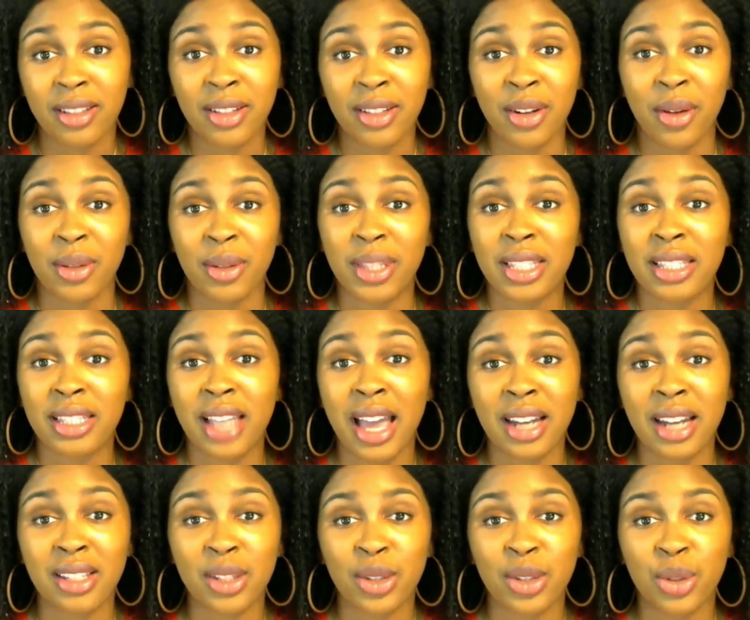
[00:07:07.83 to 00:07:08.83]
You know, it's not
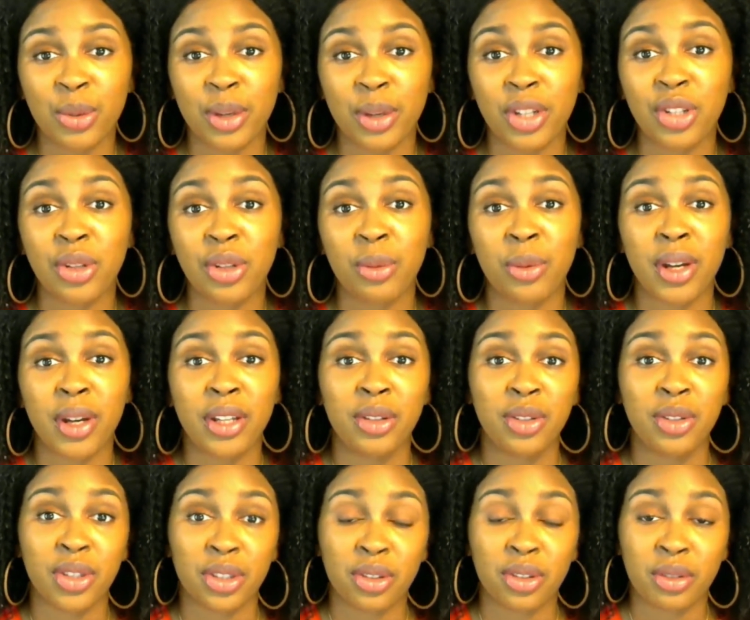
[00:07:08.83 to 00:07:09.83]
a situation where you
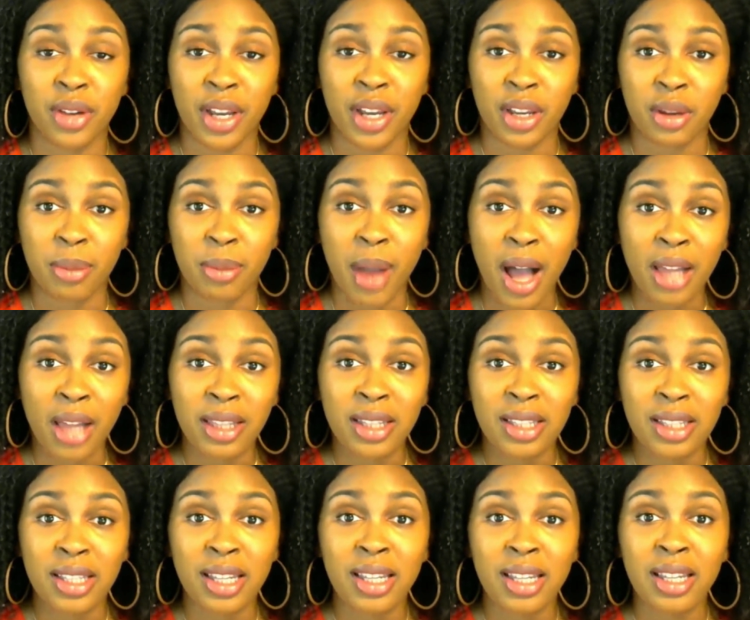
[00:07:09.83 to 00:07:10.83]
just create your
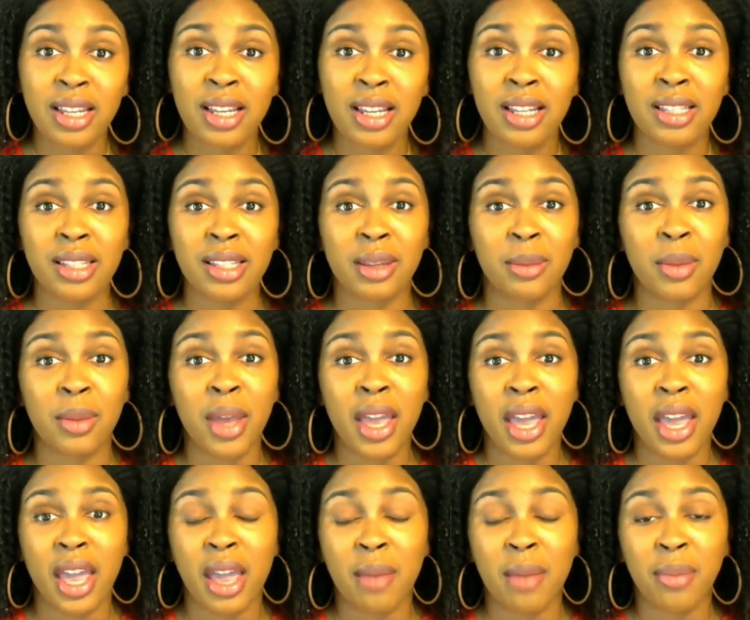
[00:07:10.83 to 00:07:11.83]
policies and
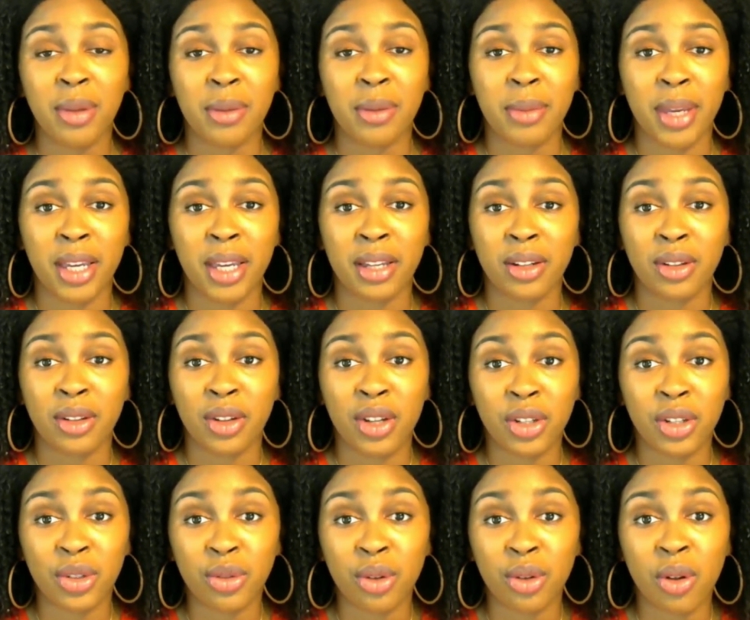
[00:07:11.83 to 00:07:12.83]
implement
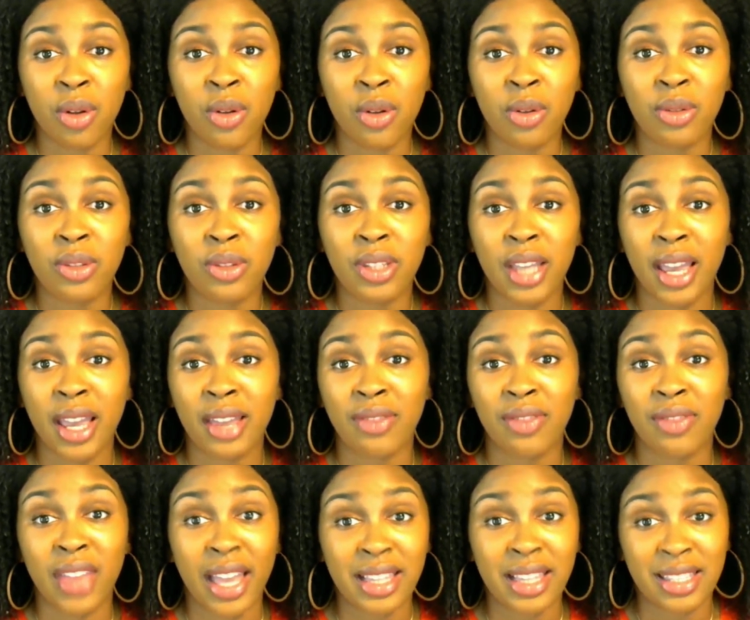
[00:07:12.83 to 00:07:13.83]
controls
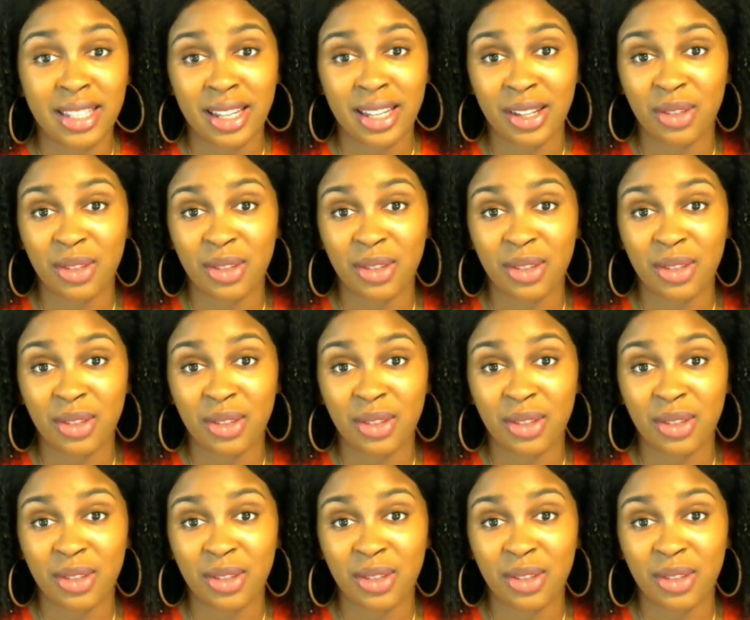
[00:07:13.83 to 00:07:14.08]
and that's it.